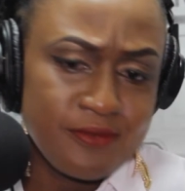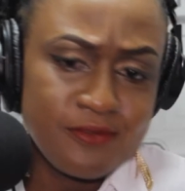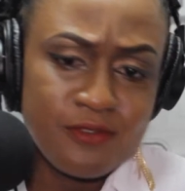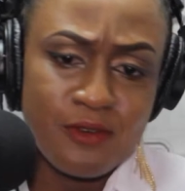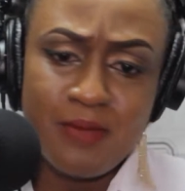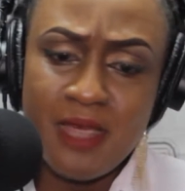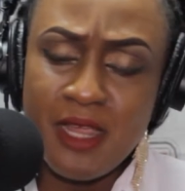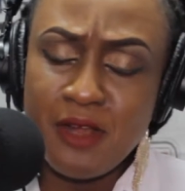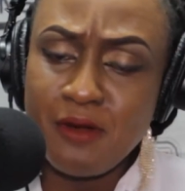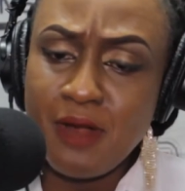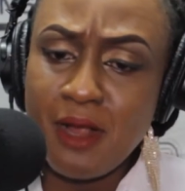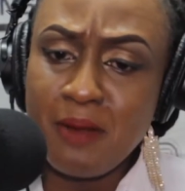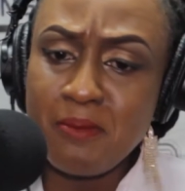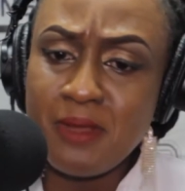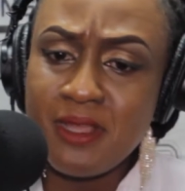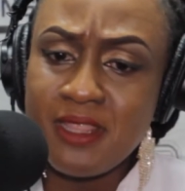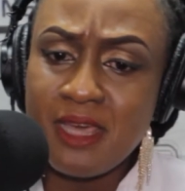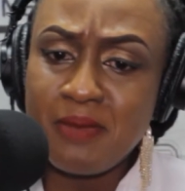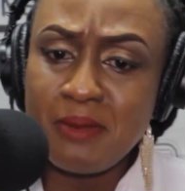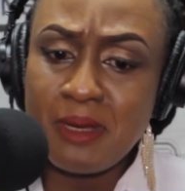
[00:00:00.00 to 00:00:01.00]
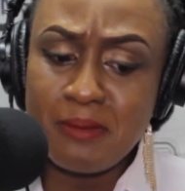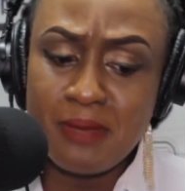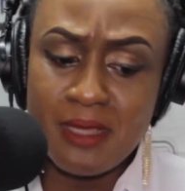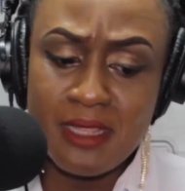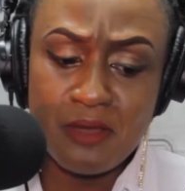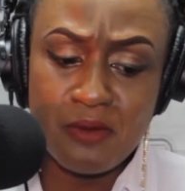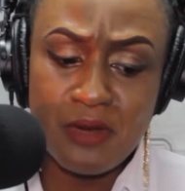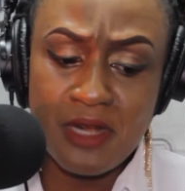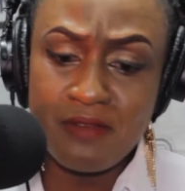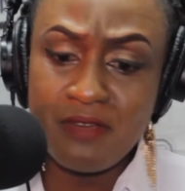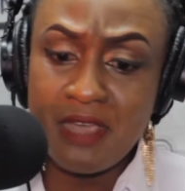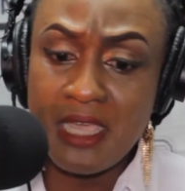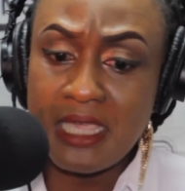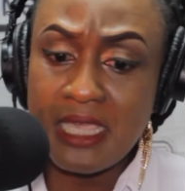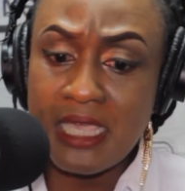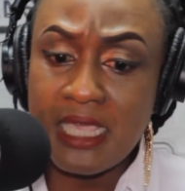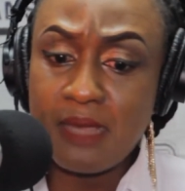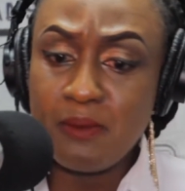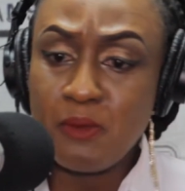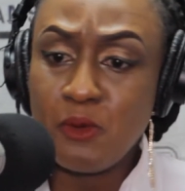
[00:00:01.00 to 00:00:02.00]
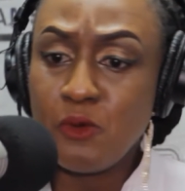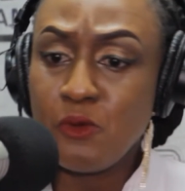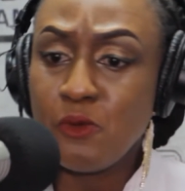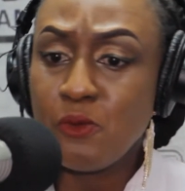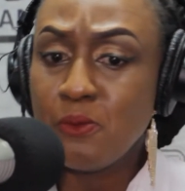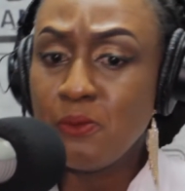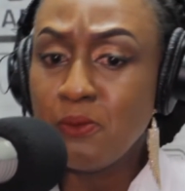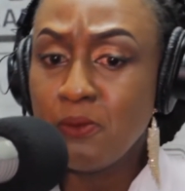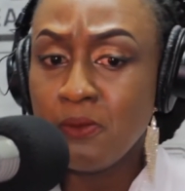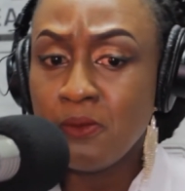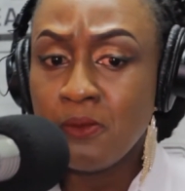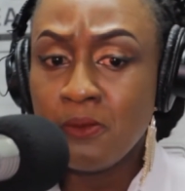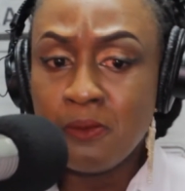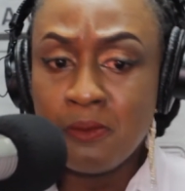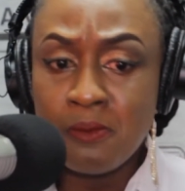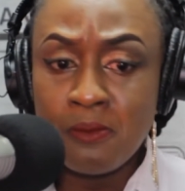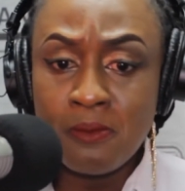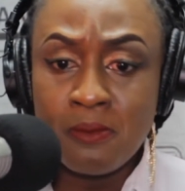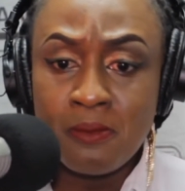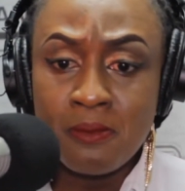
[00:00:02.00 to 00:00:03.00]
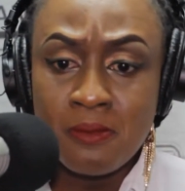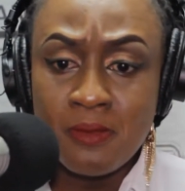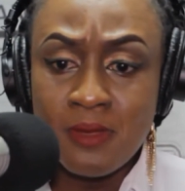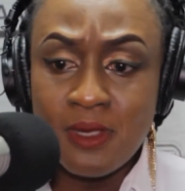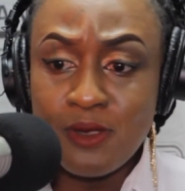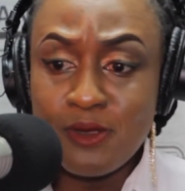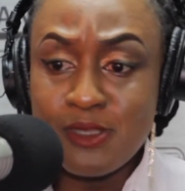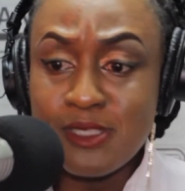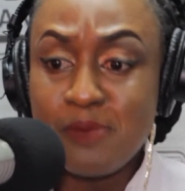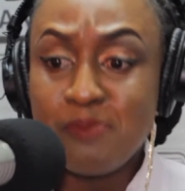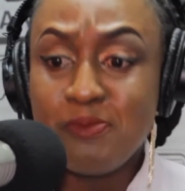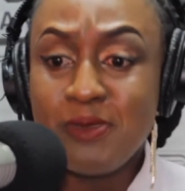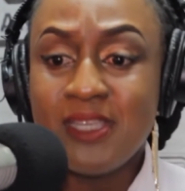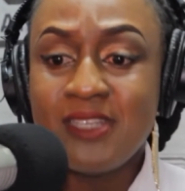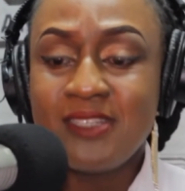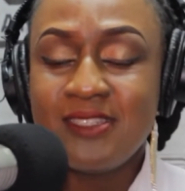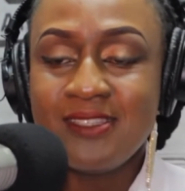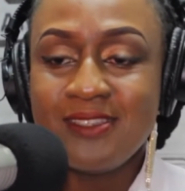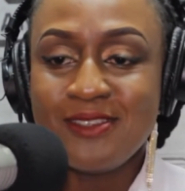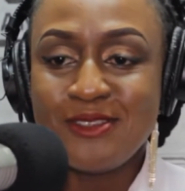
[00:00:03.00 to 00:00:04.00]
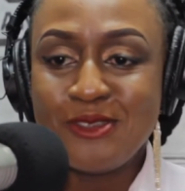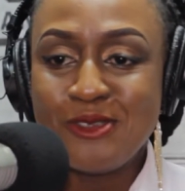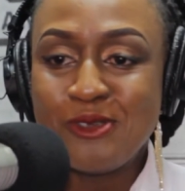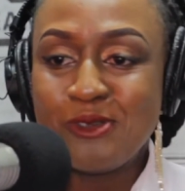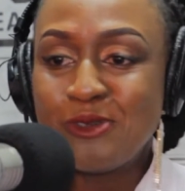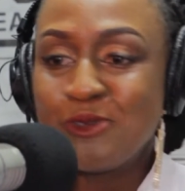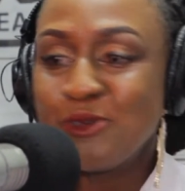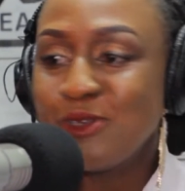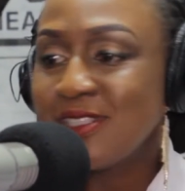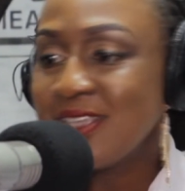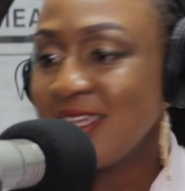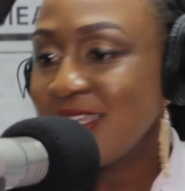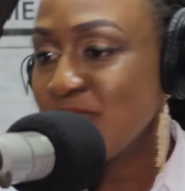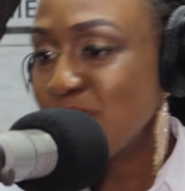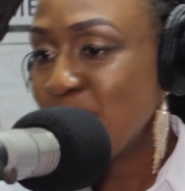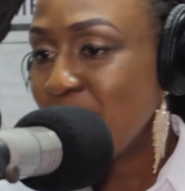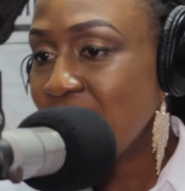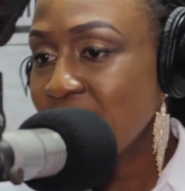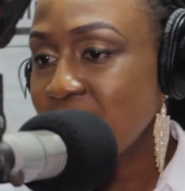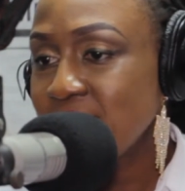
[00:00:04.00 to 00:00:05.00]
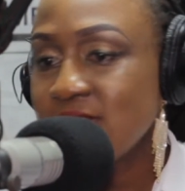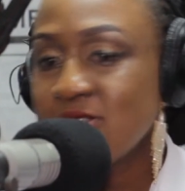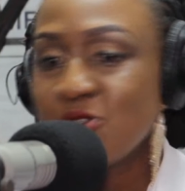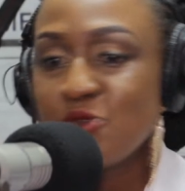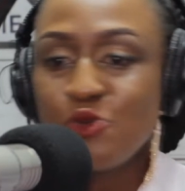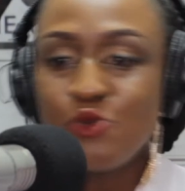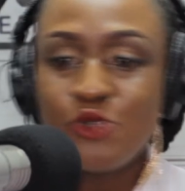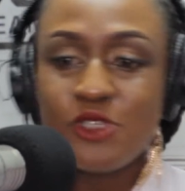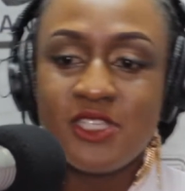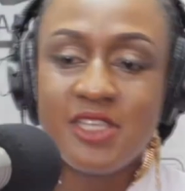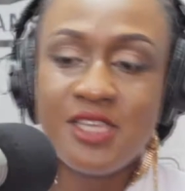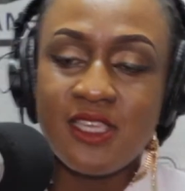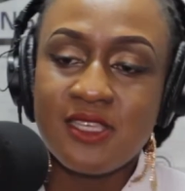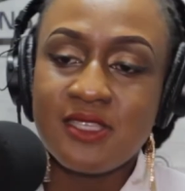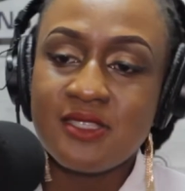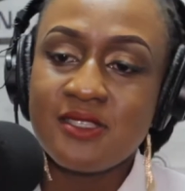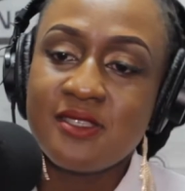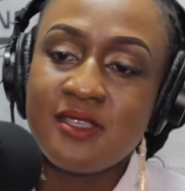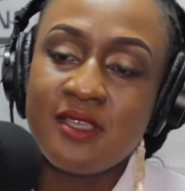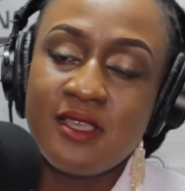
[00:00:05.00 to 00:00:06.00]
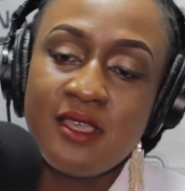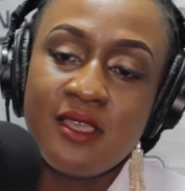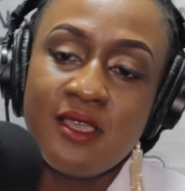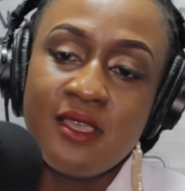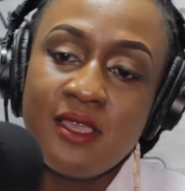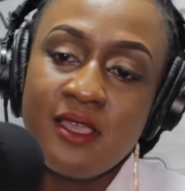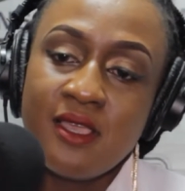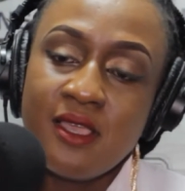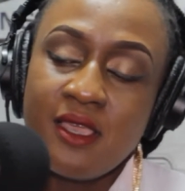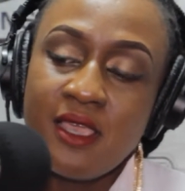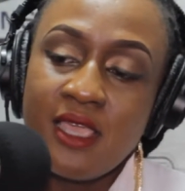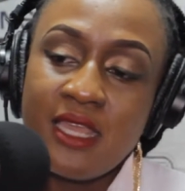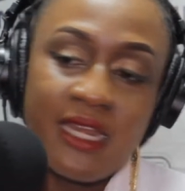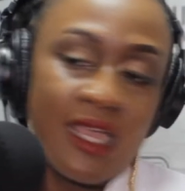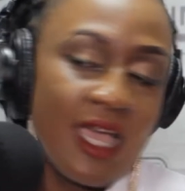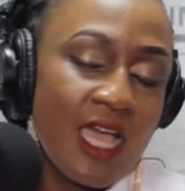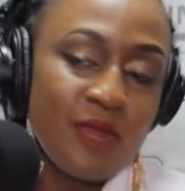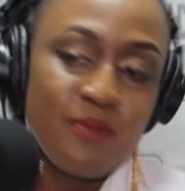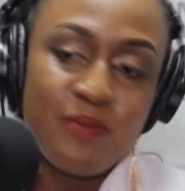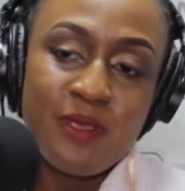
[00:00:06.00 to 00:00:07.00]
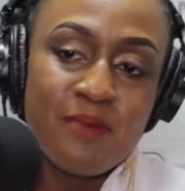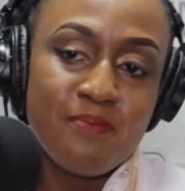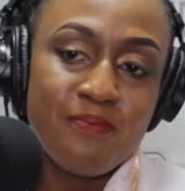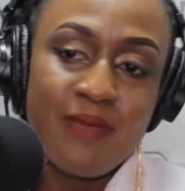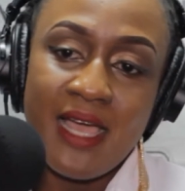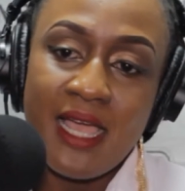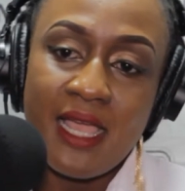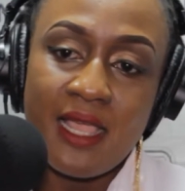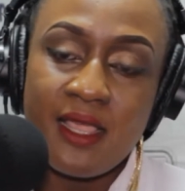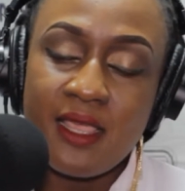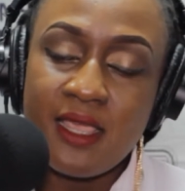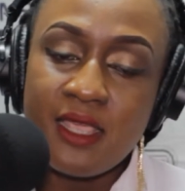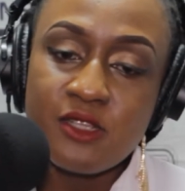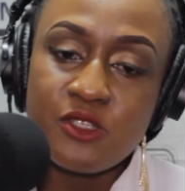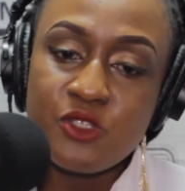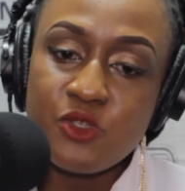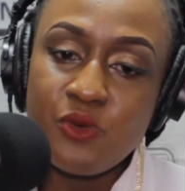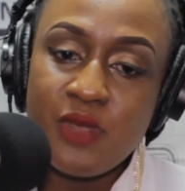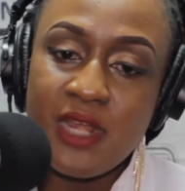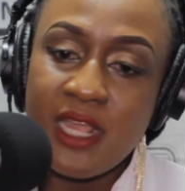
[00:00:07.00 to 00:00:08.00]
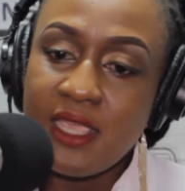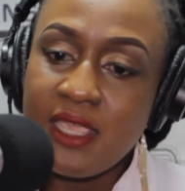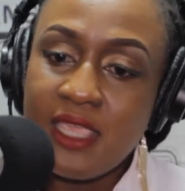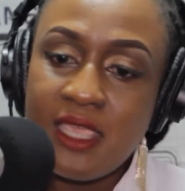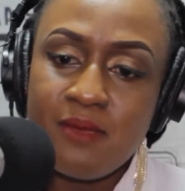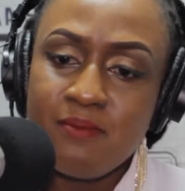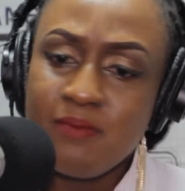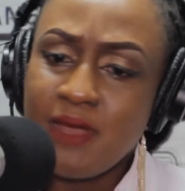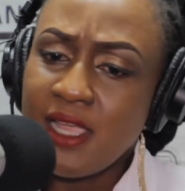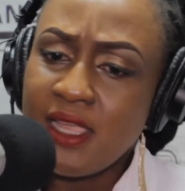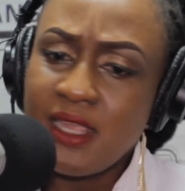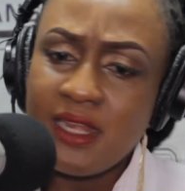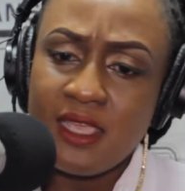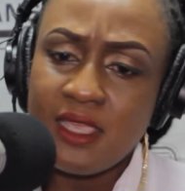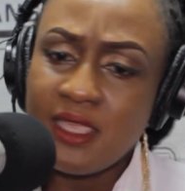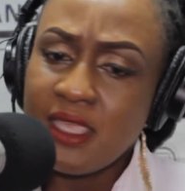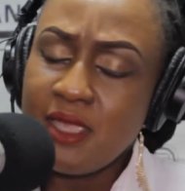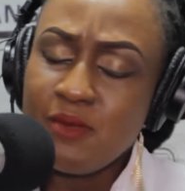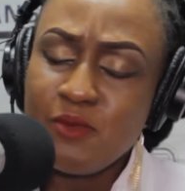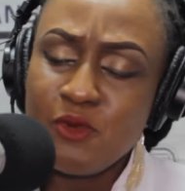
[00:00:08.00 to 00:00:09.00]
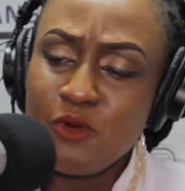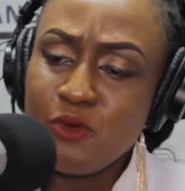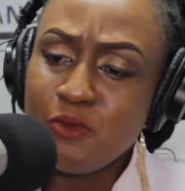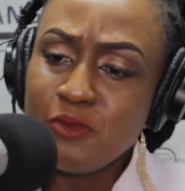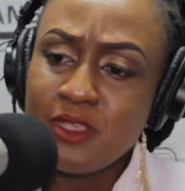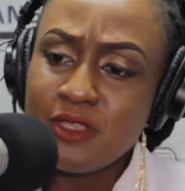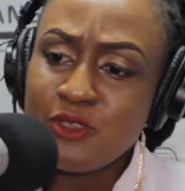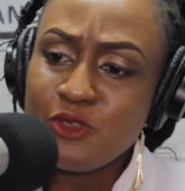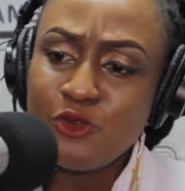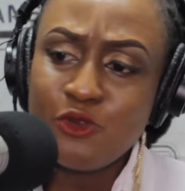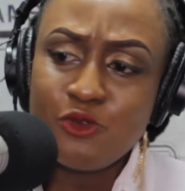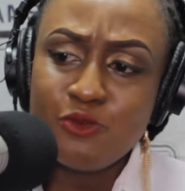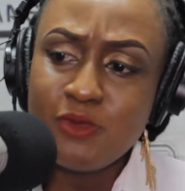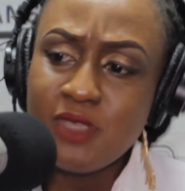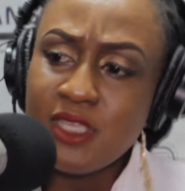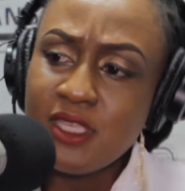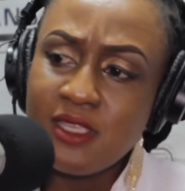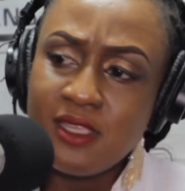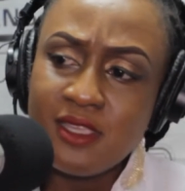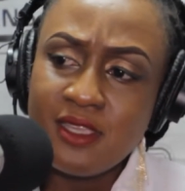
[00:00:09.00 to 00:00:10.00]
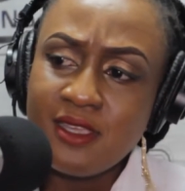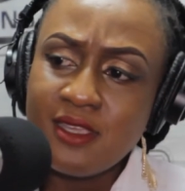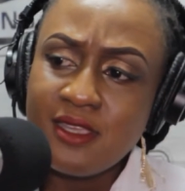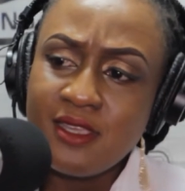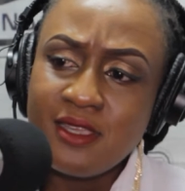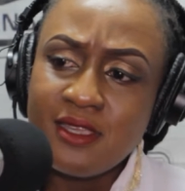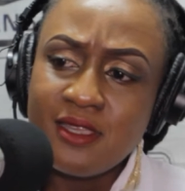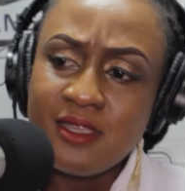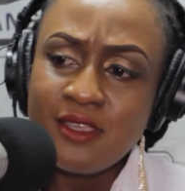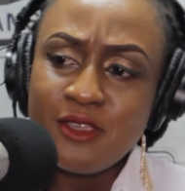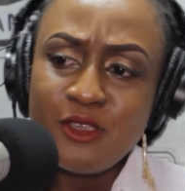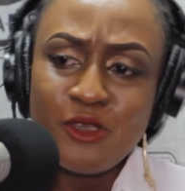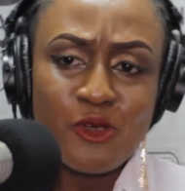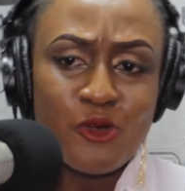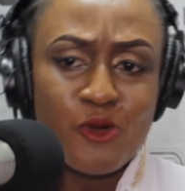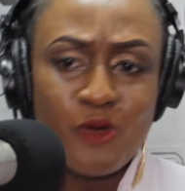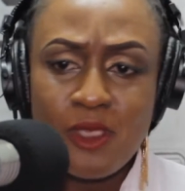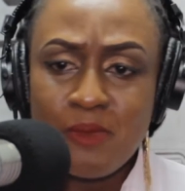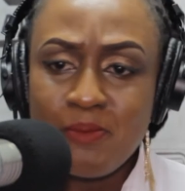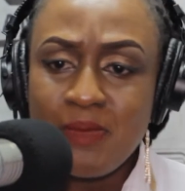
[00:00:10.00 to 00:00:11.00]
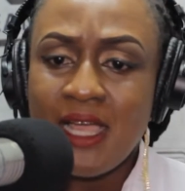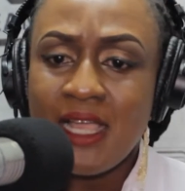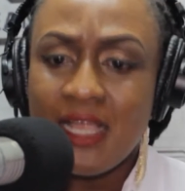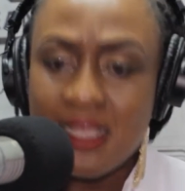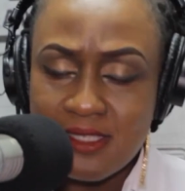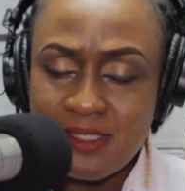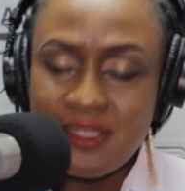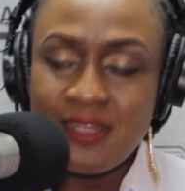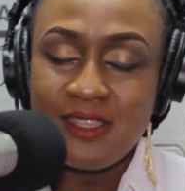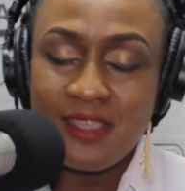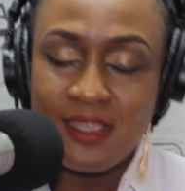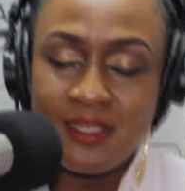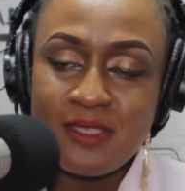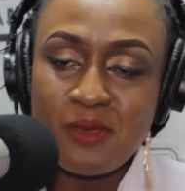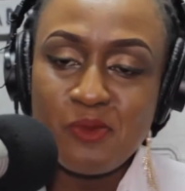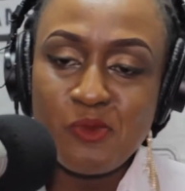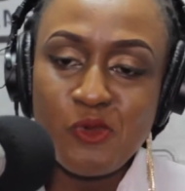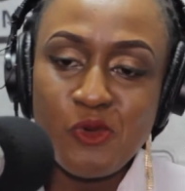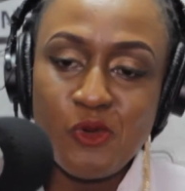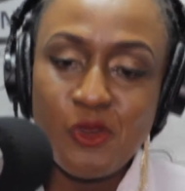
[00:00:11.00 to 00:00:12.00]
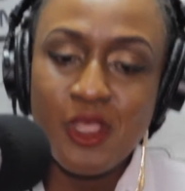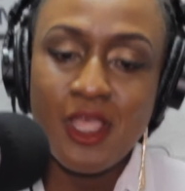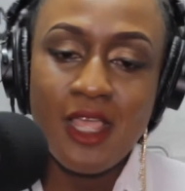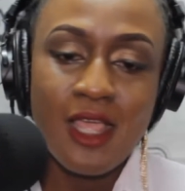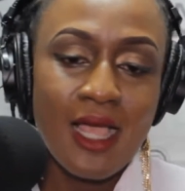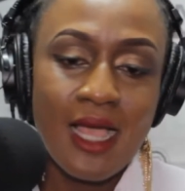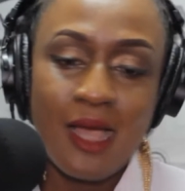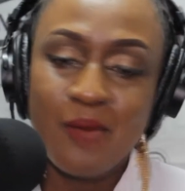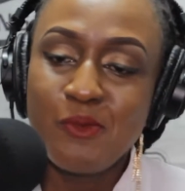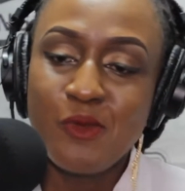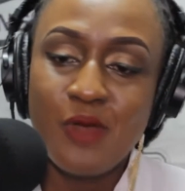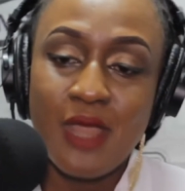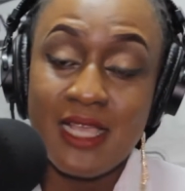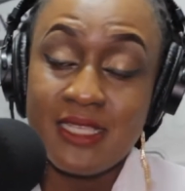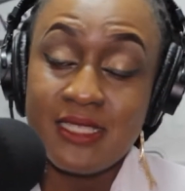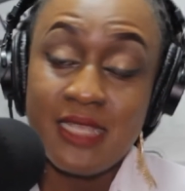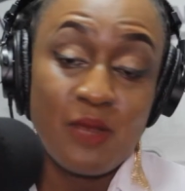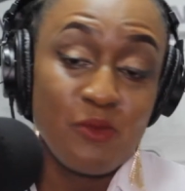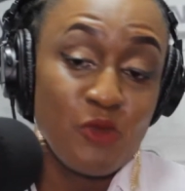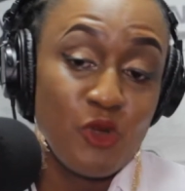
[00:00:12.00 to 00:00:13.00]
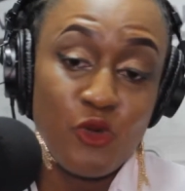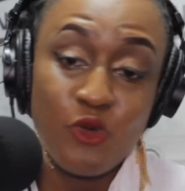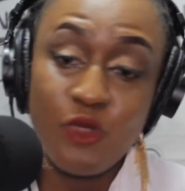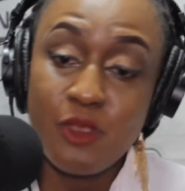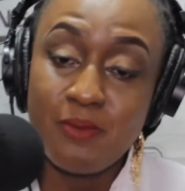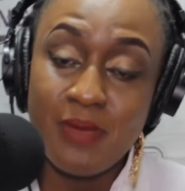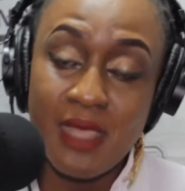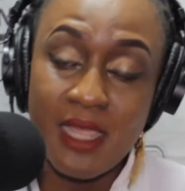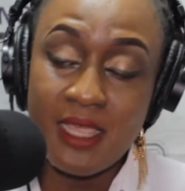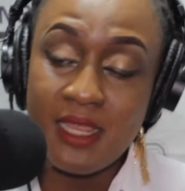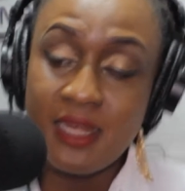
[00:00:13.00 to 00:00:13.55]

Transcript: For my grandmother and my mother, whenever I came home, it was a big deal. Your daughter is back, this is who she is. And now I'd been back, and so when I came back and I came home, they told me, you're going back? I said, yes, I'm going. I said, I'm not going back.